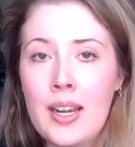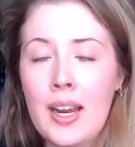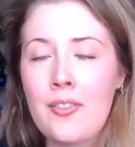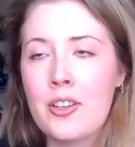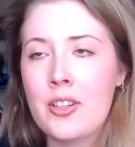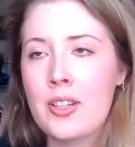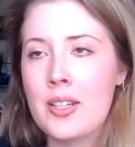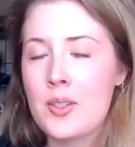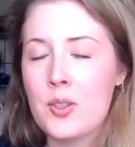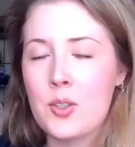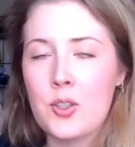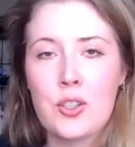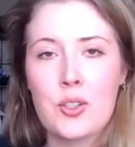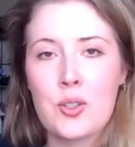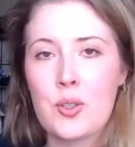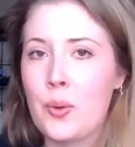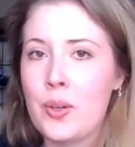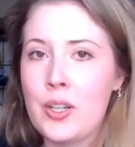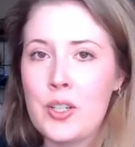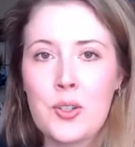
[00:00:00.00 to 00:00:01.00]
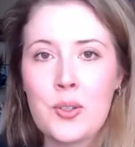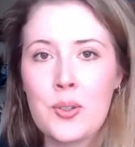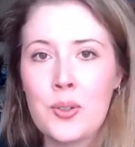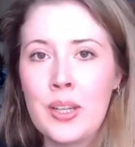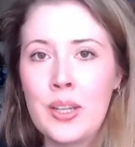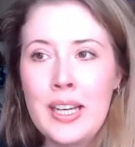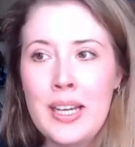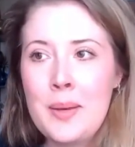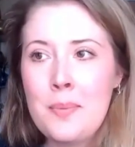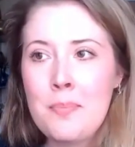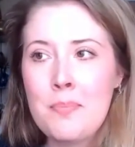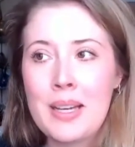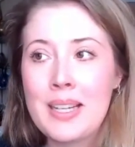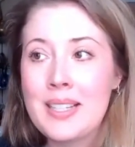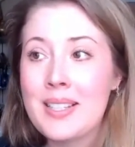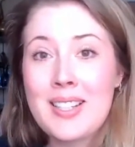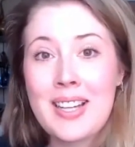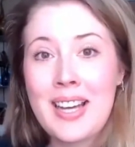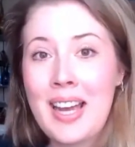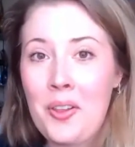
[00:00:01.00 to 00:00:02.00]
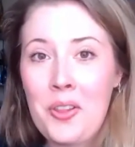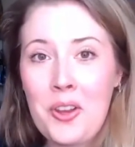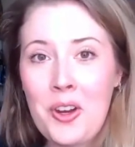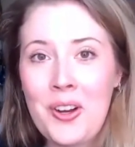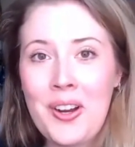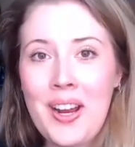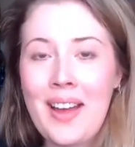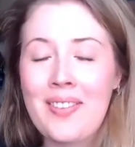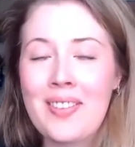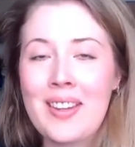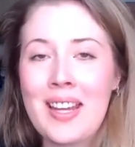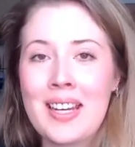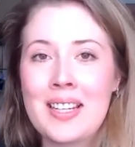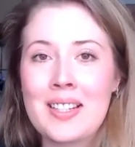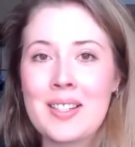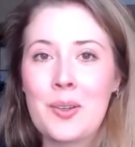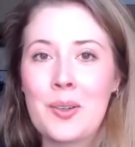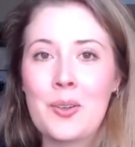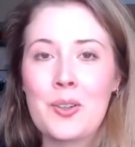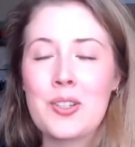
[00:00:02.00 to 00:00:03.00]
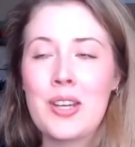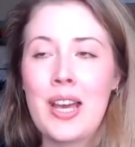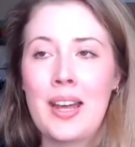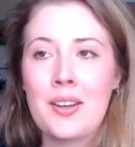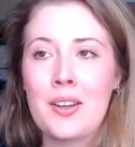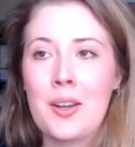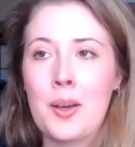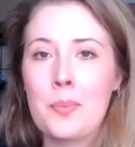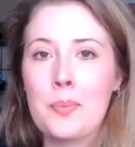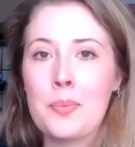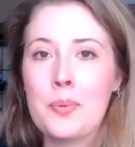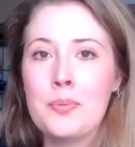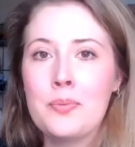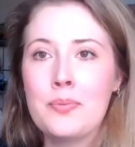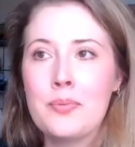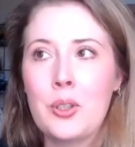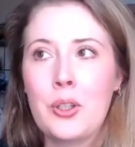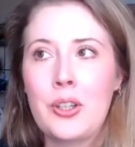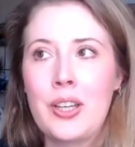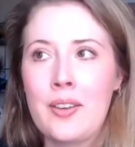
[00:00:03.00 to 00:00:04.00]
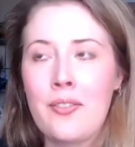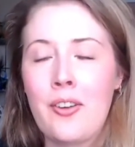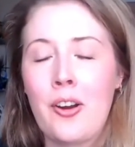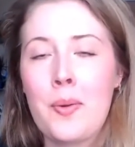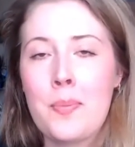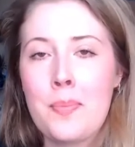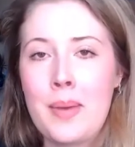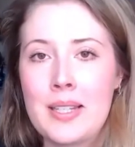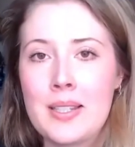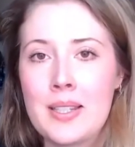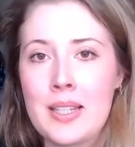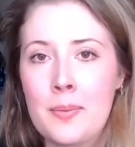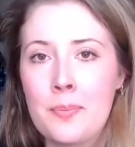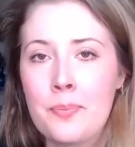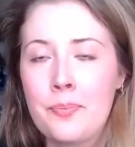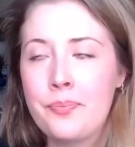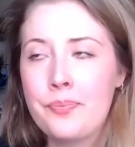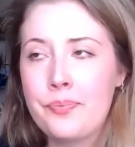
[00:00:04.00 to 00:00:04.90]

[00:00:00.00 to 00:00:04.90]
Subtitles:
everything is just going to mix together, and then it's going to end up looking very messy.